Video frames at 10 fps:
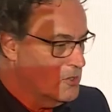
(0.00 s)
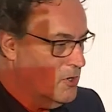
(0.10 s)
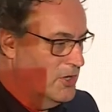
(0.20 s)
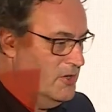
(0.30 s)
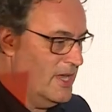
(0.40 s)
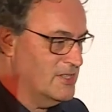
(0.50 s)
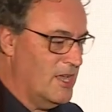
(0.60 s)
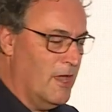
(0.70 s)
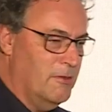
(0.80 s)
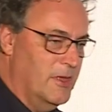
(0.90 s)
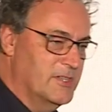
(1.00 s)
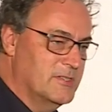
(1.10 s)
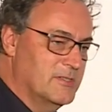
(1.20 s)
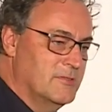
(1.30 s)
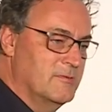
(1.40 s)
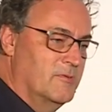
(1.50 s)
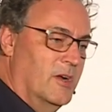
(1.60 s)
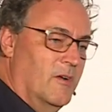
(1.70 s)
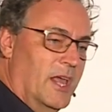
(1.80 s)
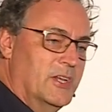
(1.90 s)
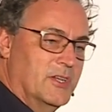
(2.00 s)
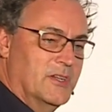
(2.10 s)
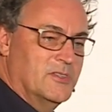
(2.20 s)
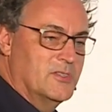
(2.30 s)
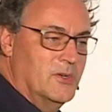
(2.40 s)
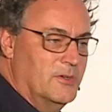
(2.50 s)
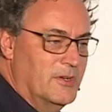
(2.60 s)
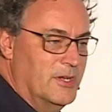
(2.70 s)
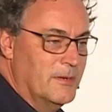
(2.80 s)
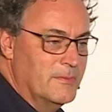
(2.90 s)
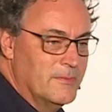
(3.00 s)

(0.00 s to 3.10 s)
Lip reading: contracts, ethics, regulation is a certainty.